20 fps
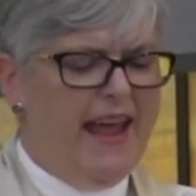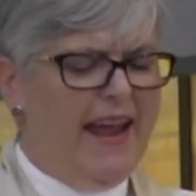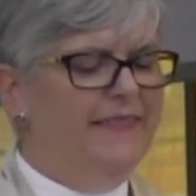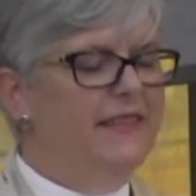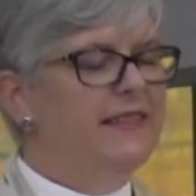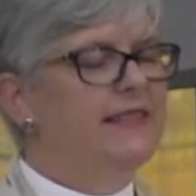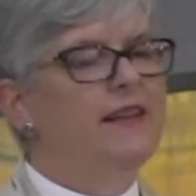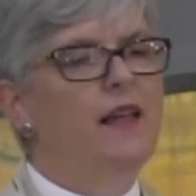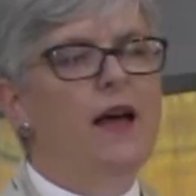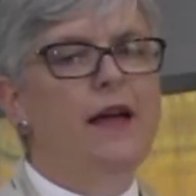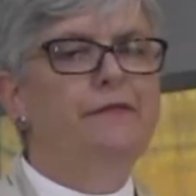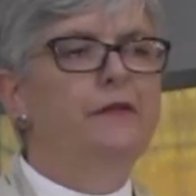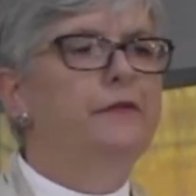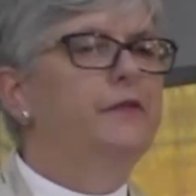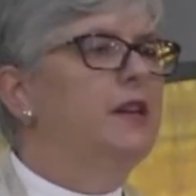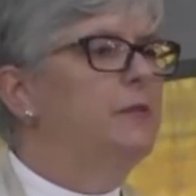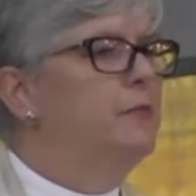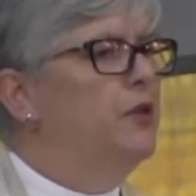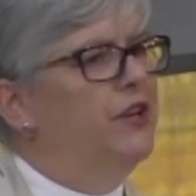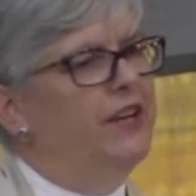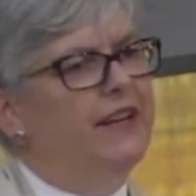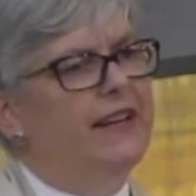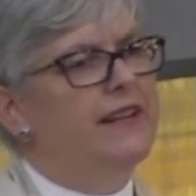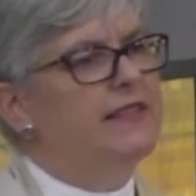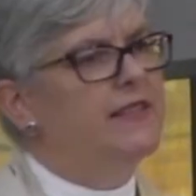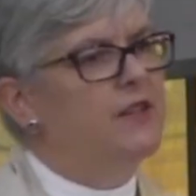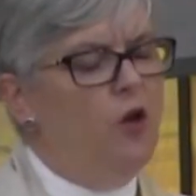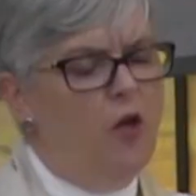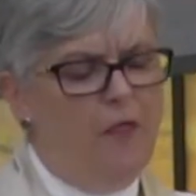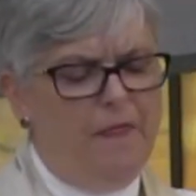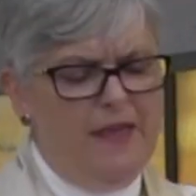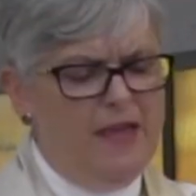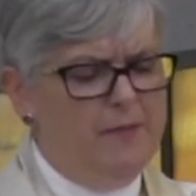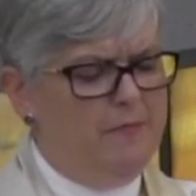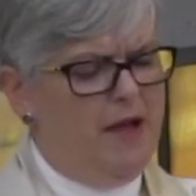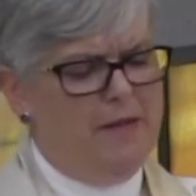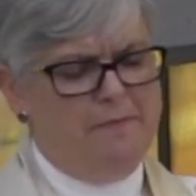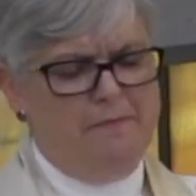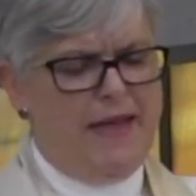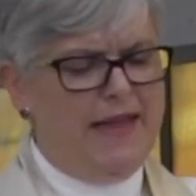And this life of community is not
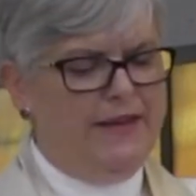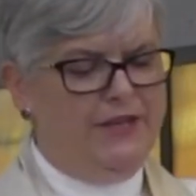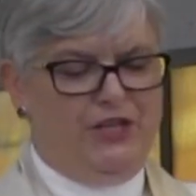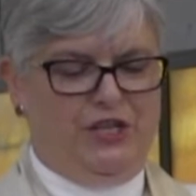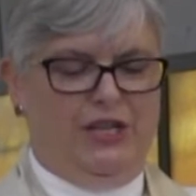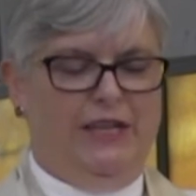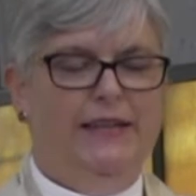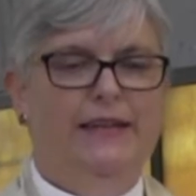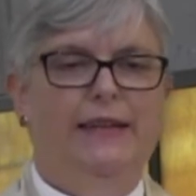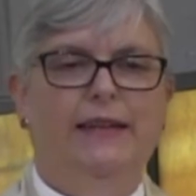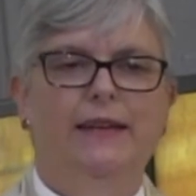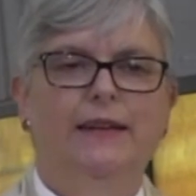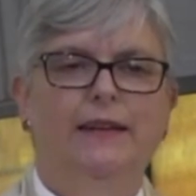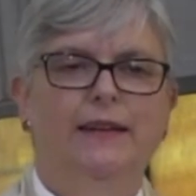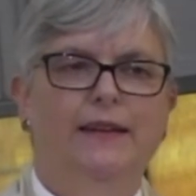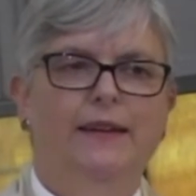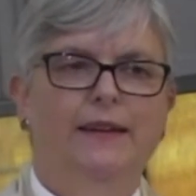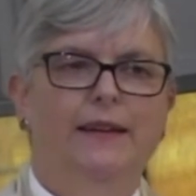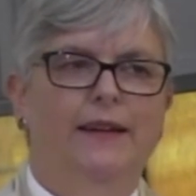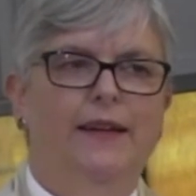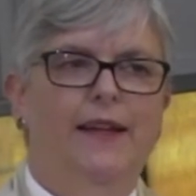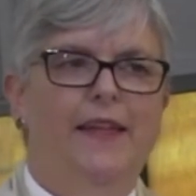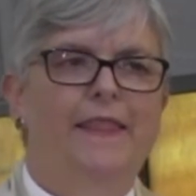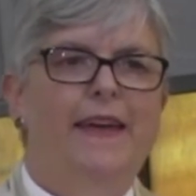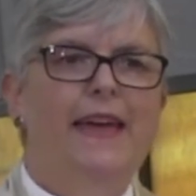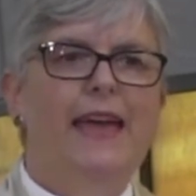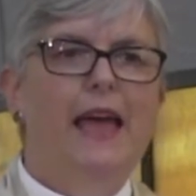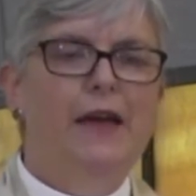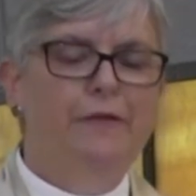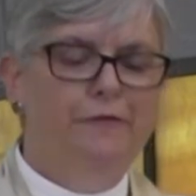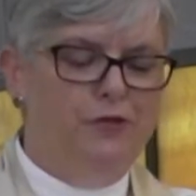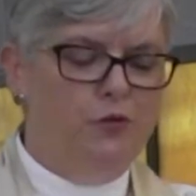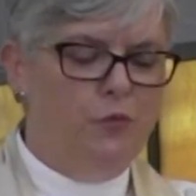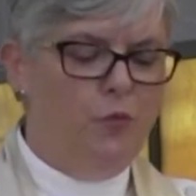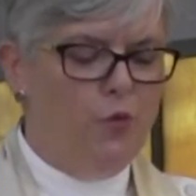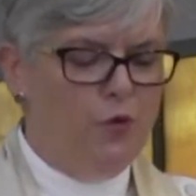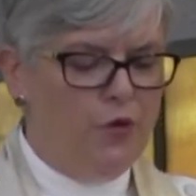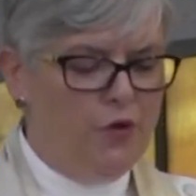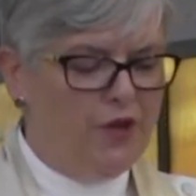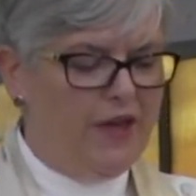there by magic. They have to
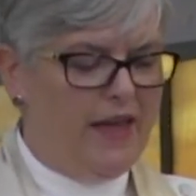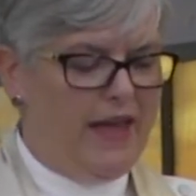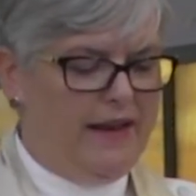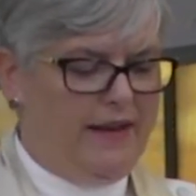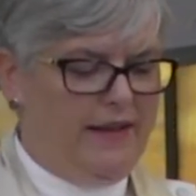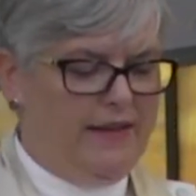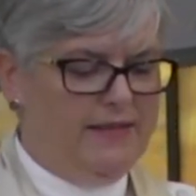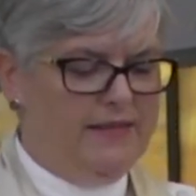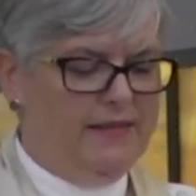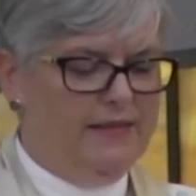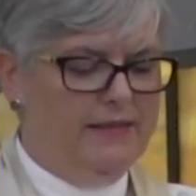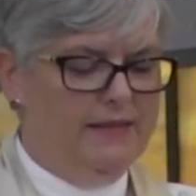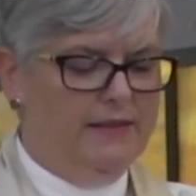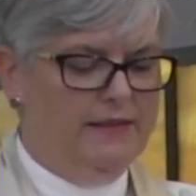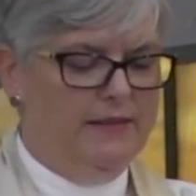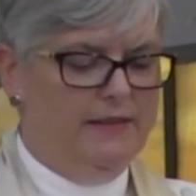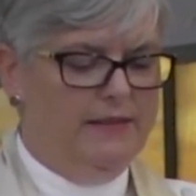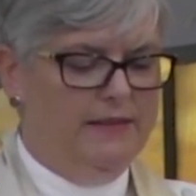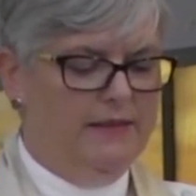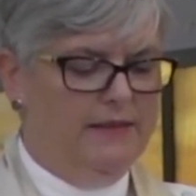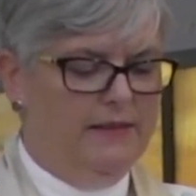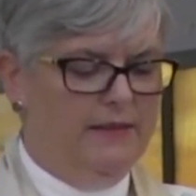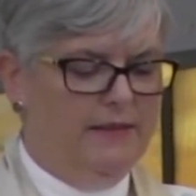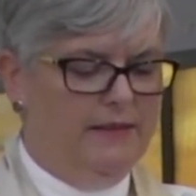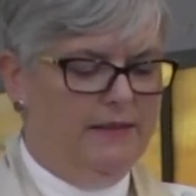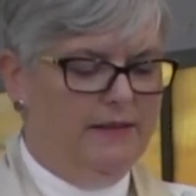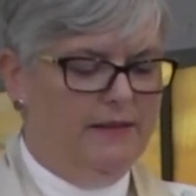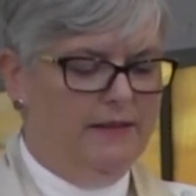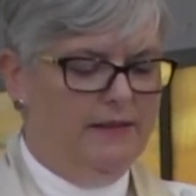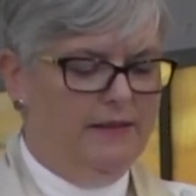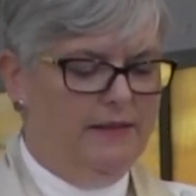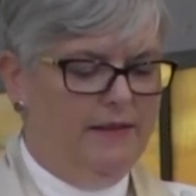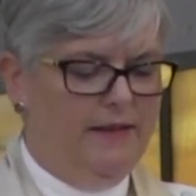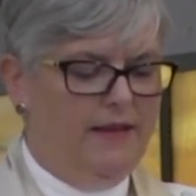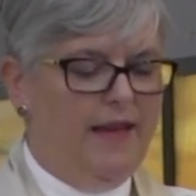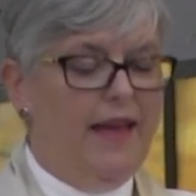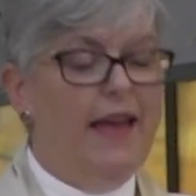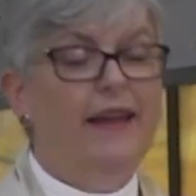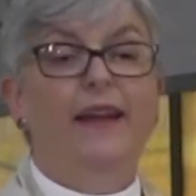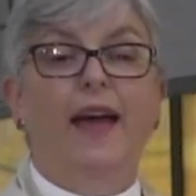work at it.
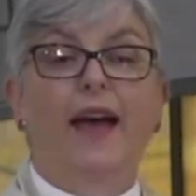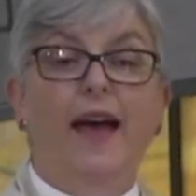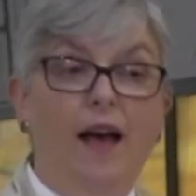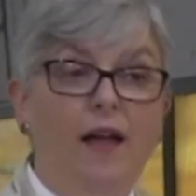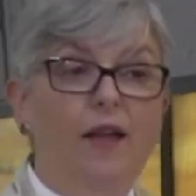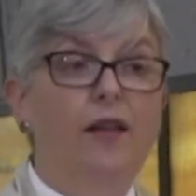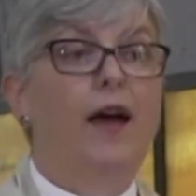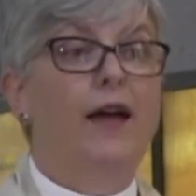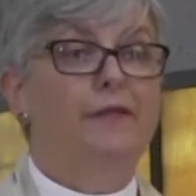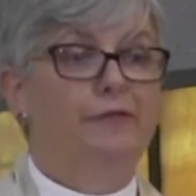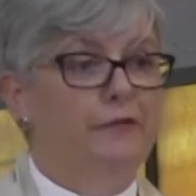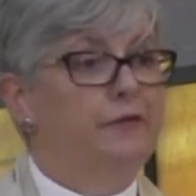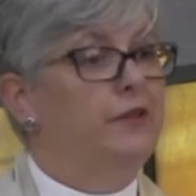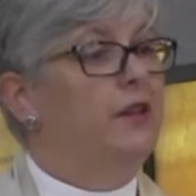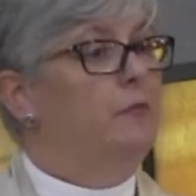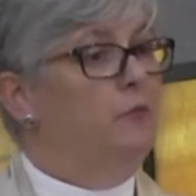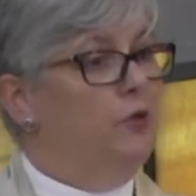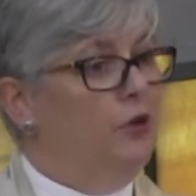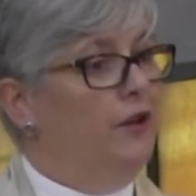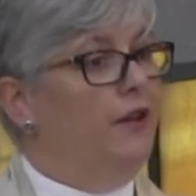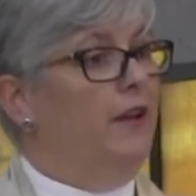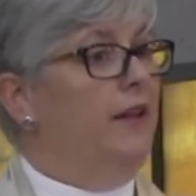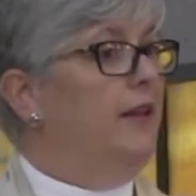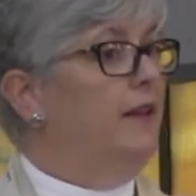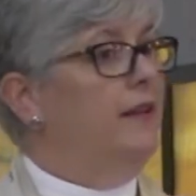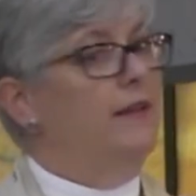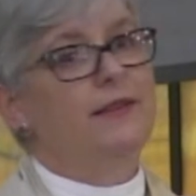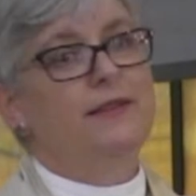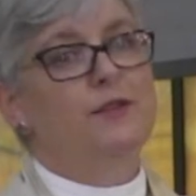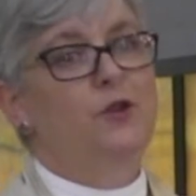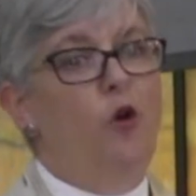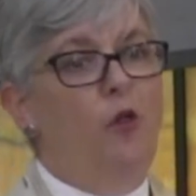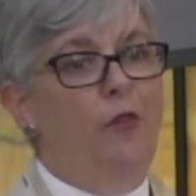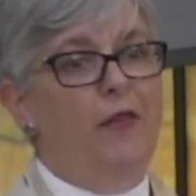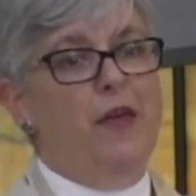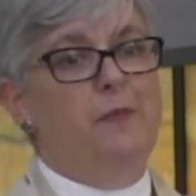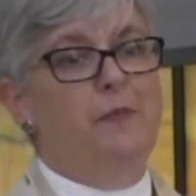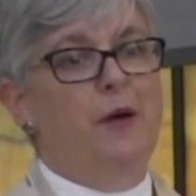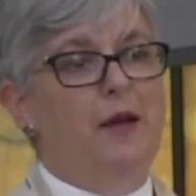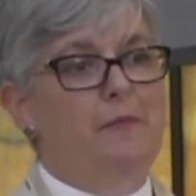And our life of community is
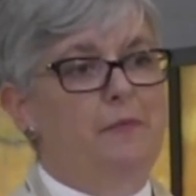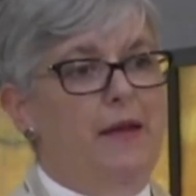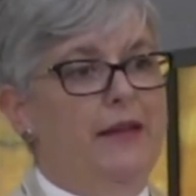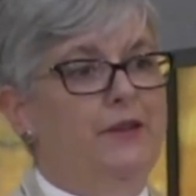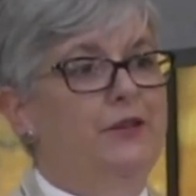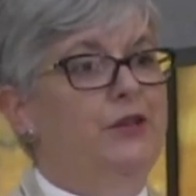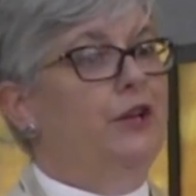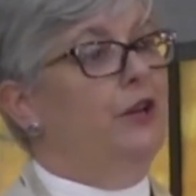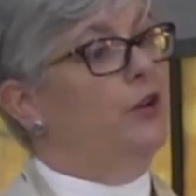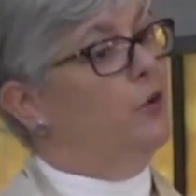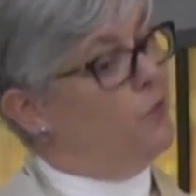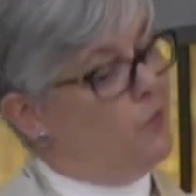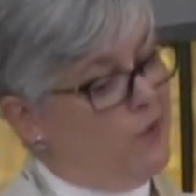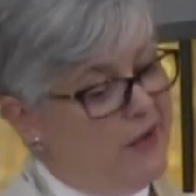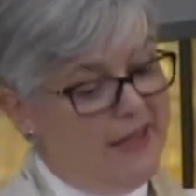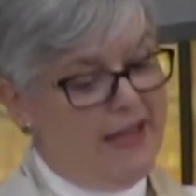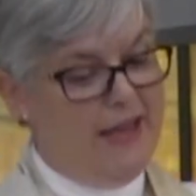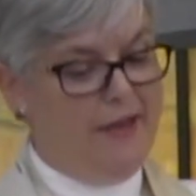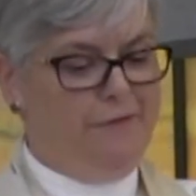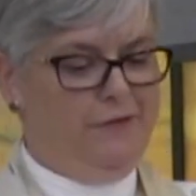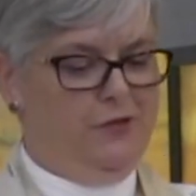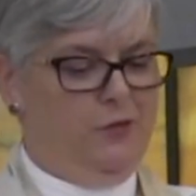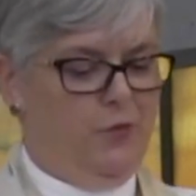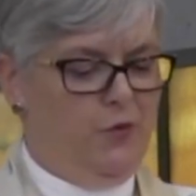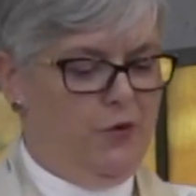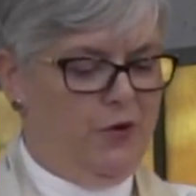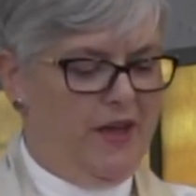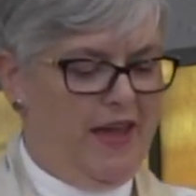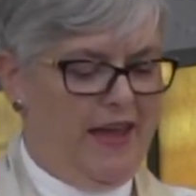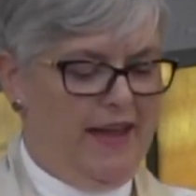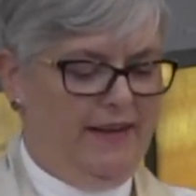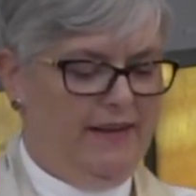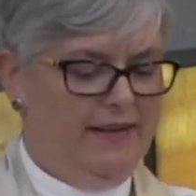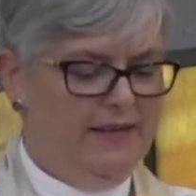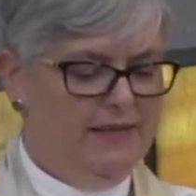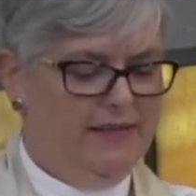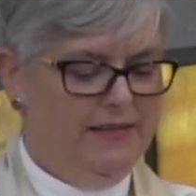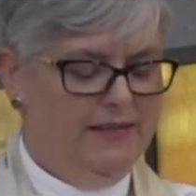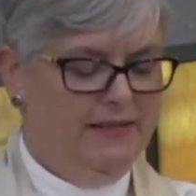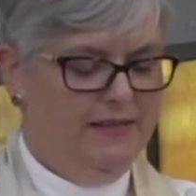not there by magic. We have to work at
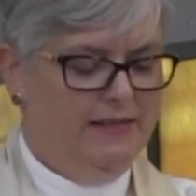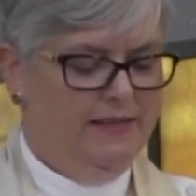it.